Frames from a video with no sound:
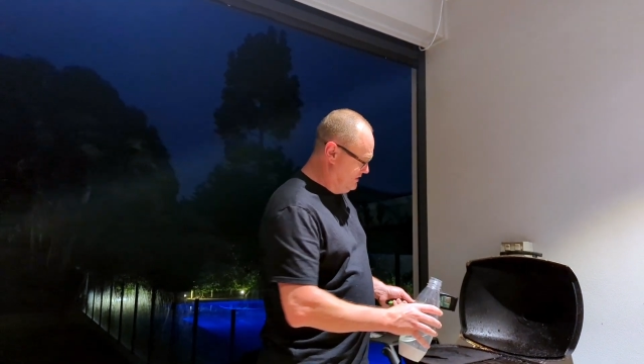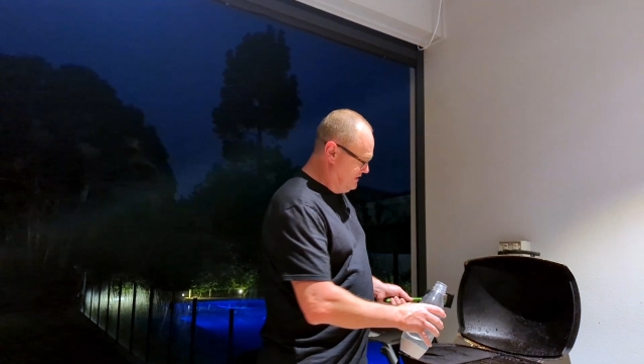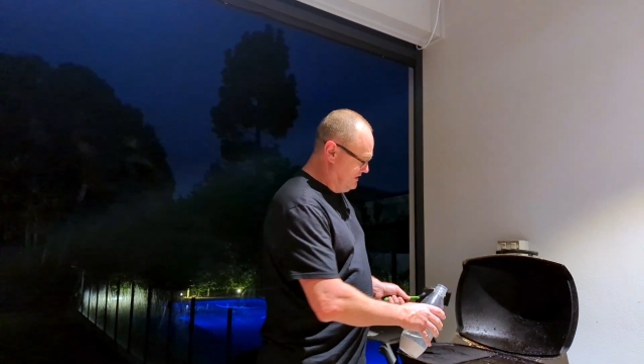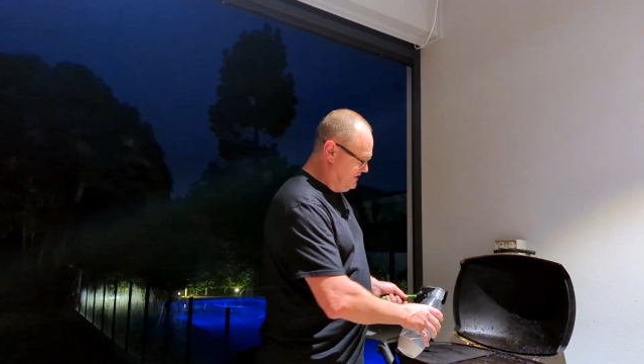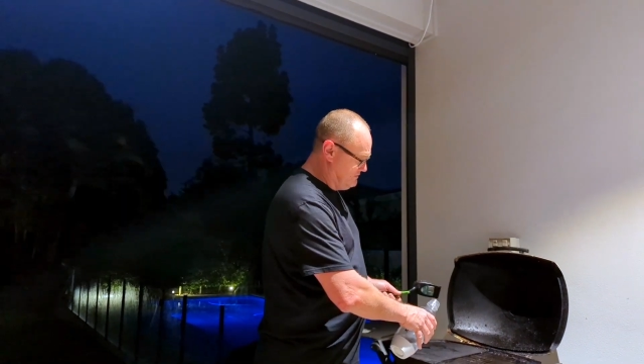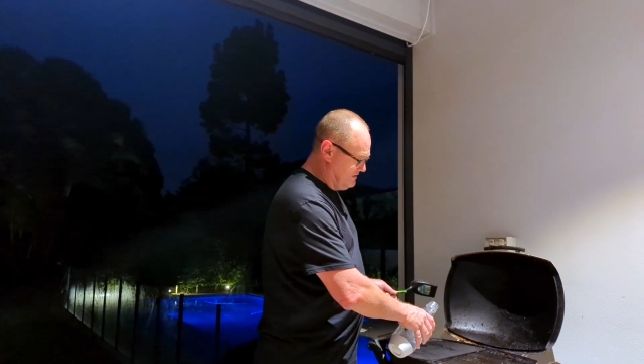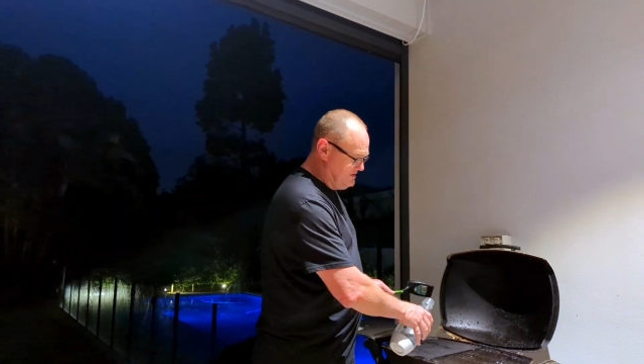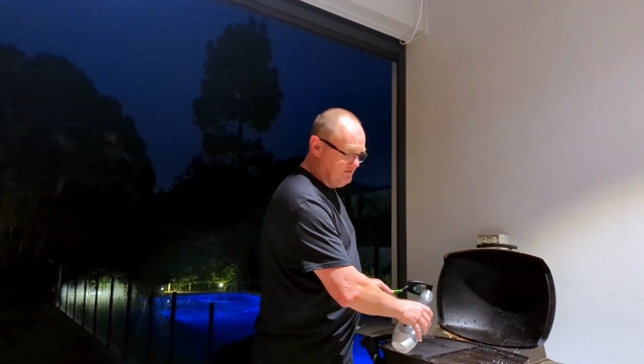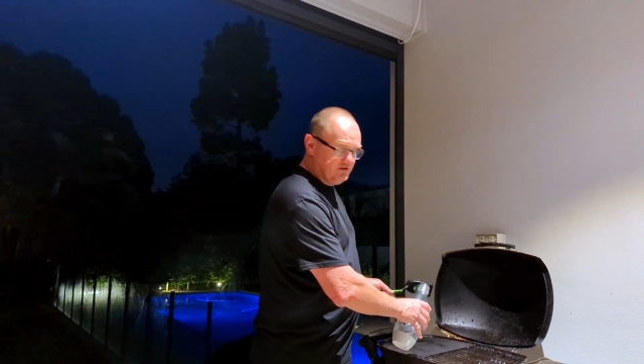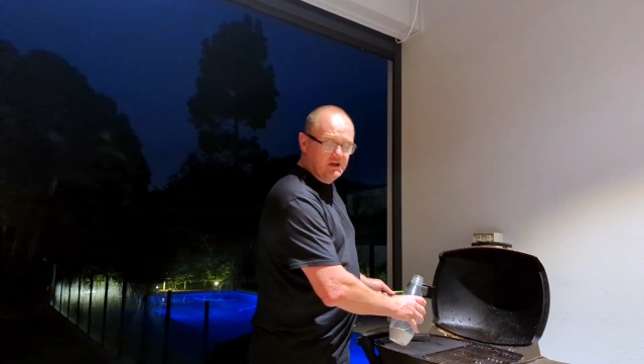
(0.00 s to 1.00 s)
is once you've
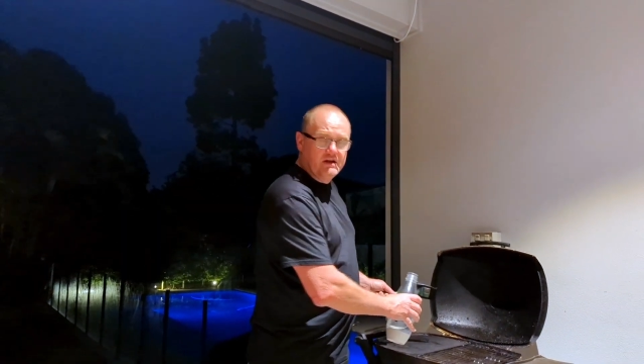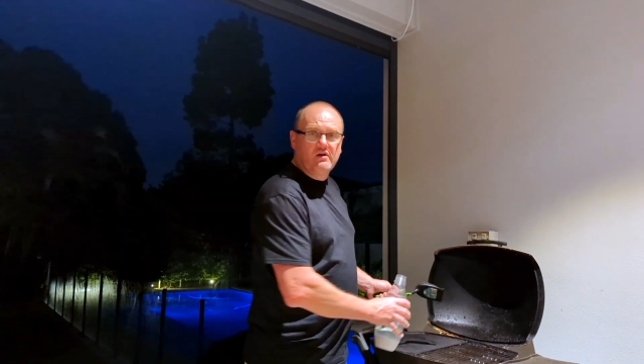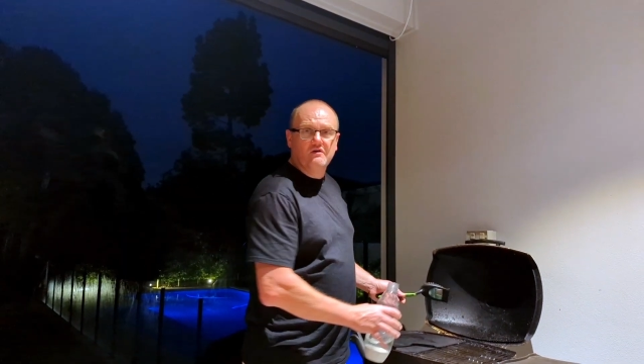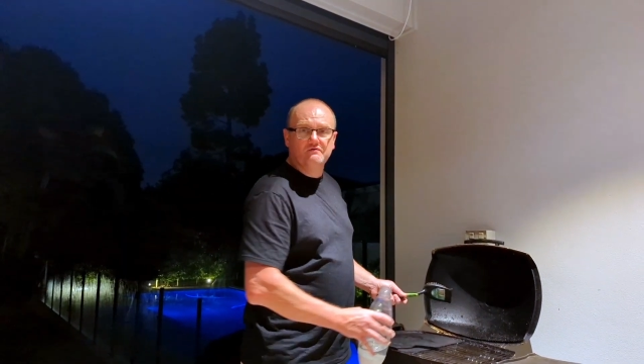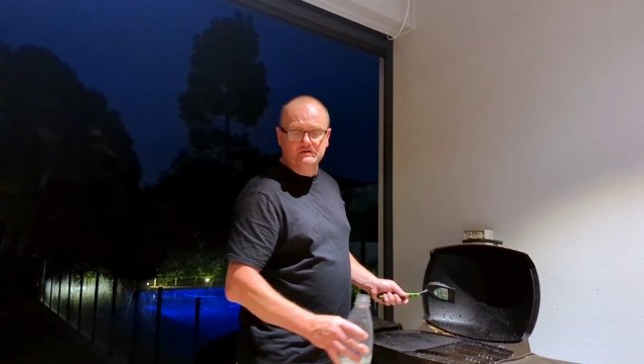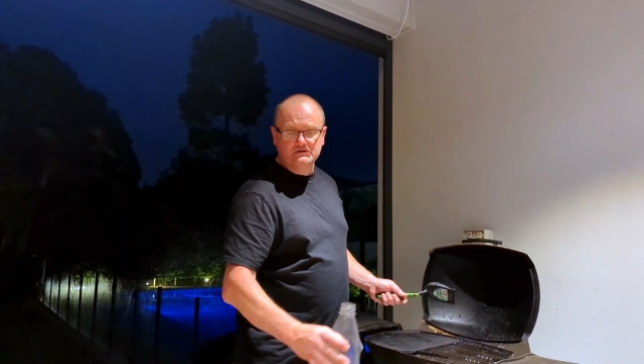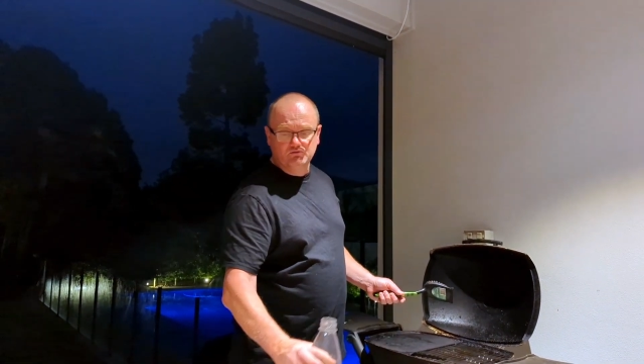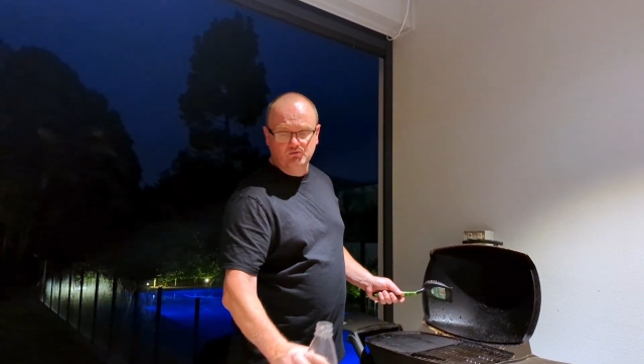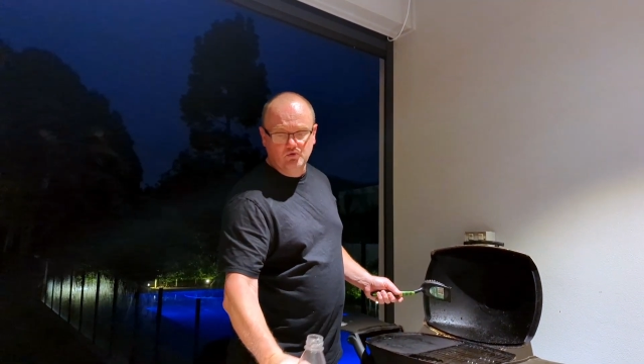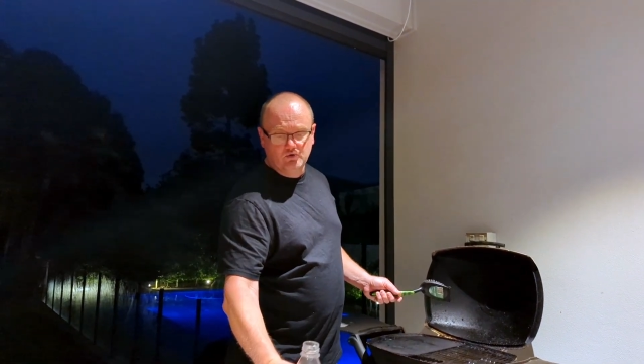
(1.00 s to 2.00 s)
cleaned it off with
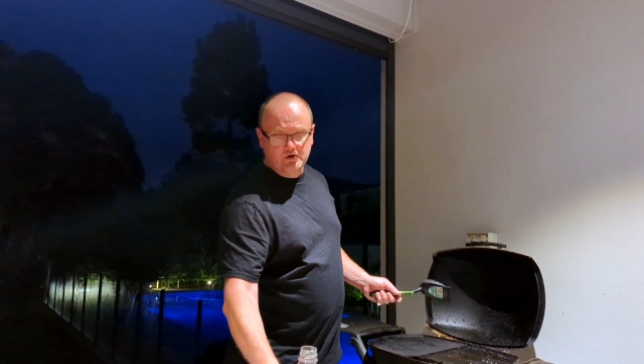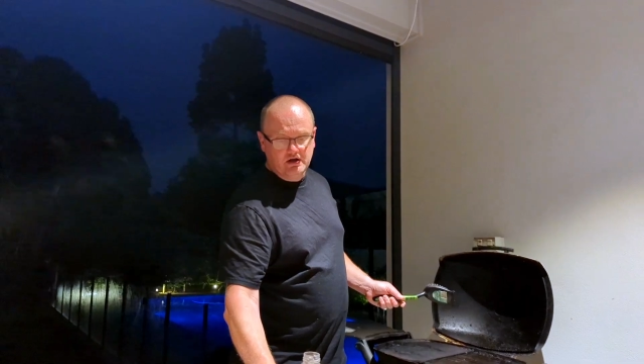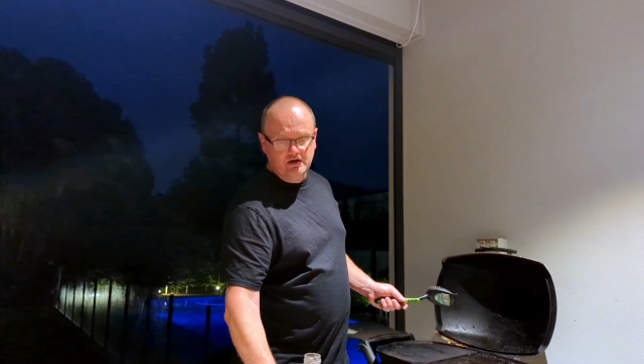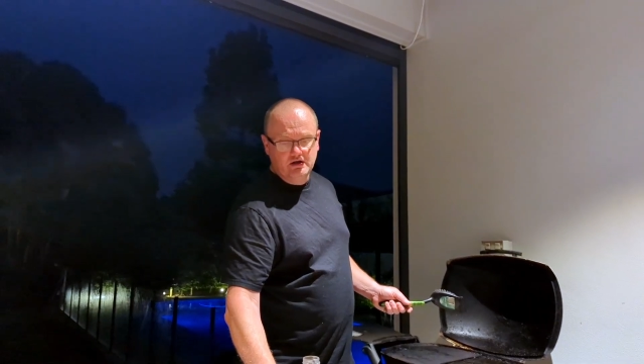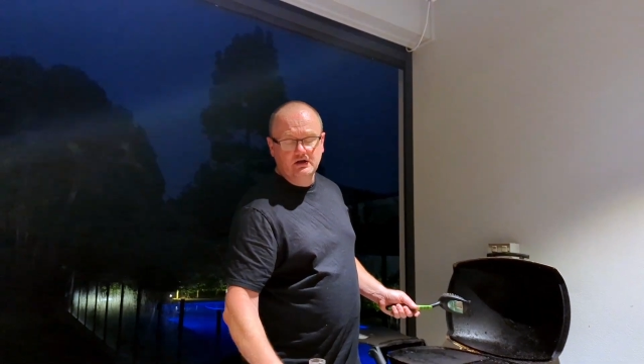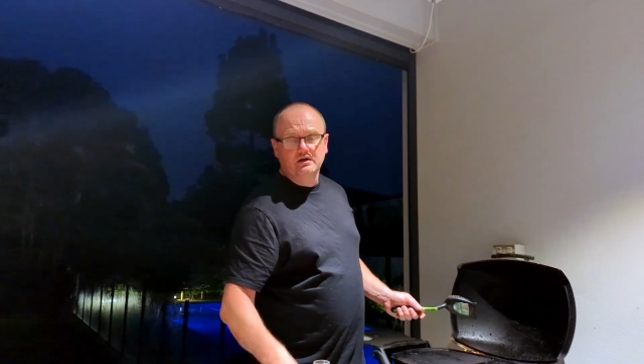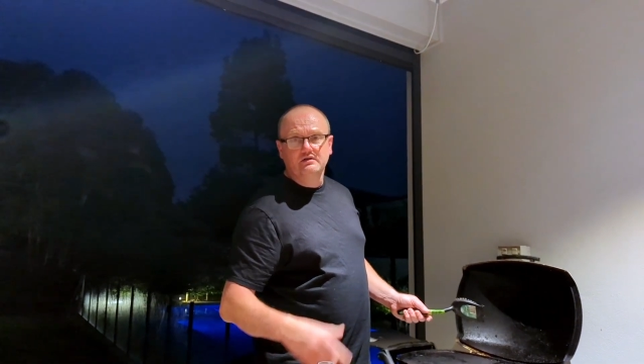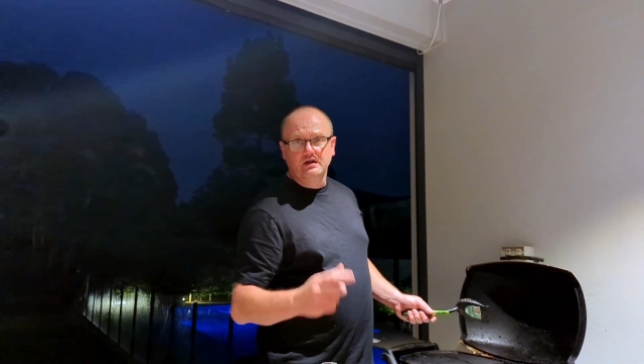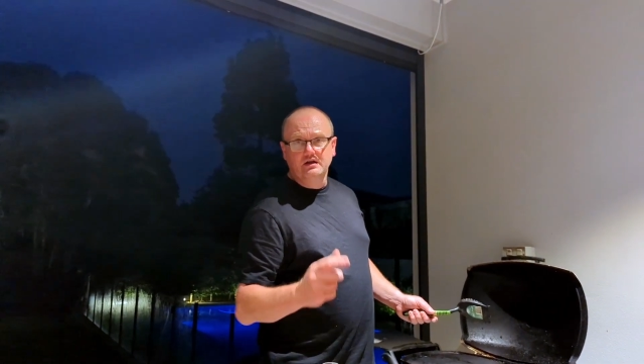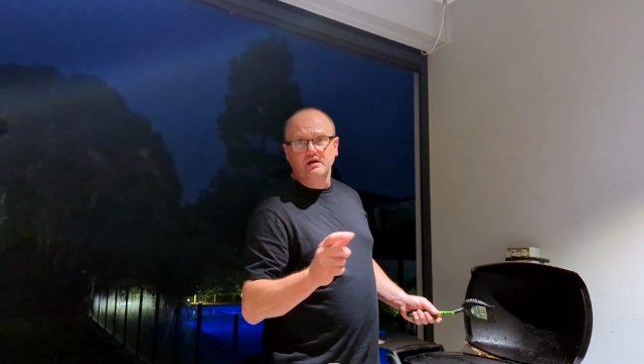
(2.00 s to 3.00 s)
some water,
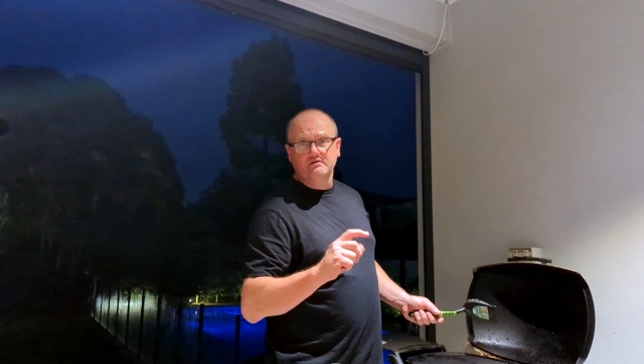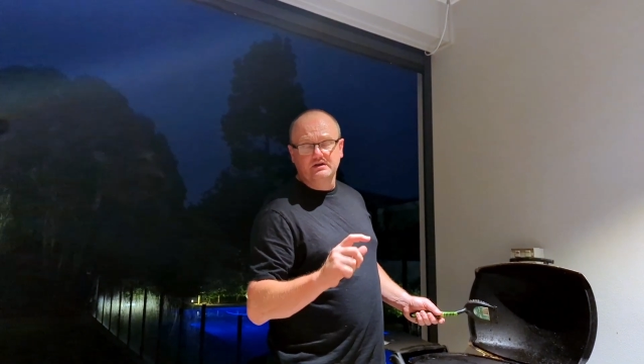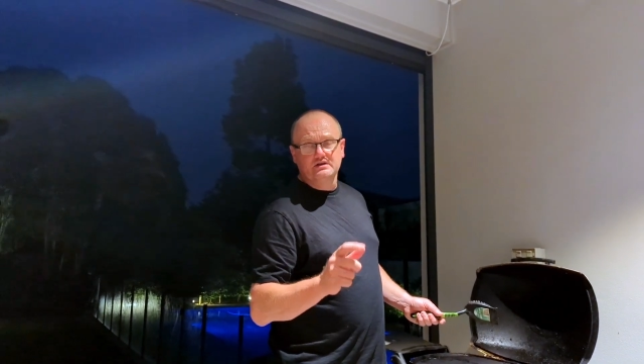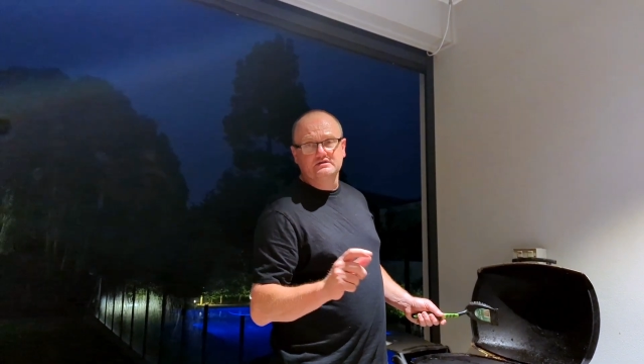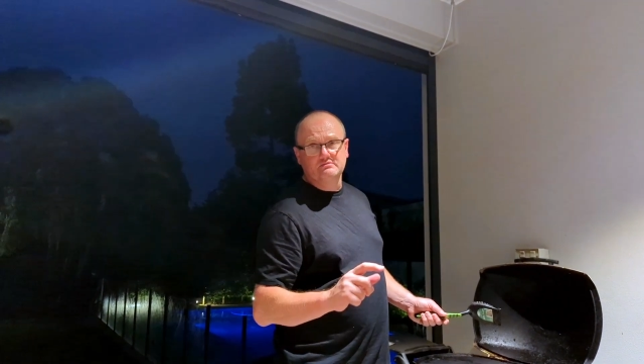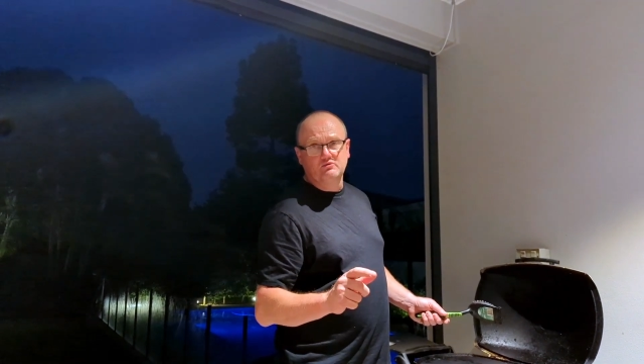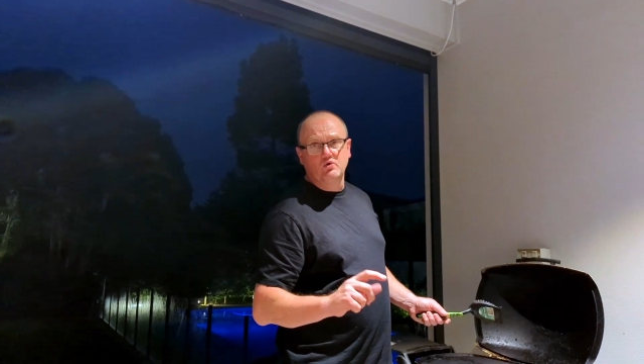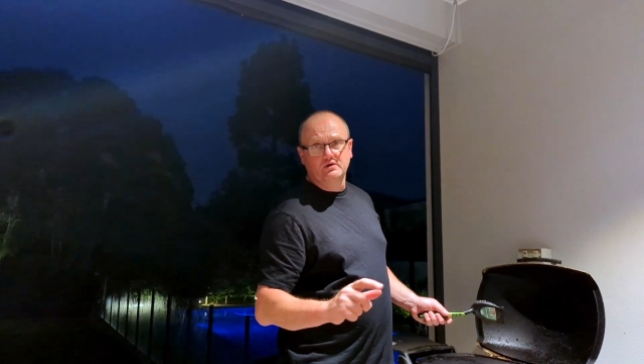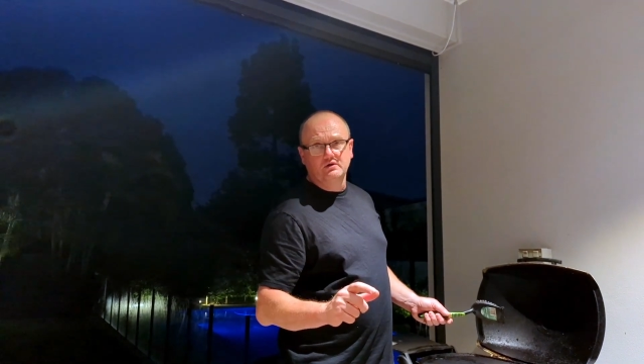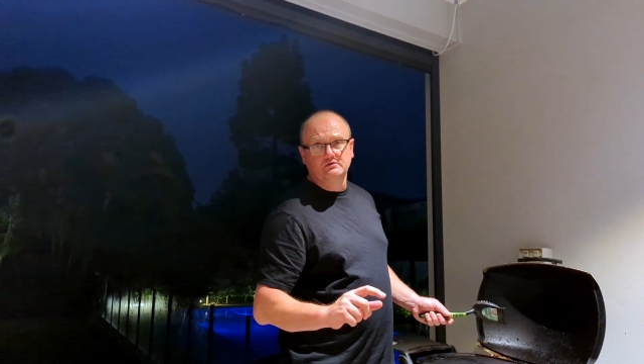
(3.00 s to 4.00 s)
then go and get some oil,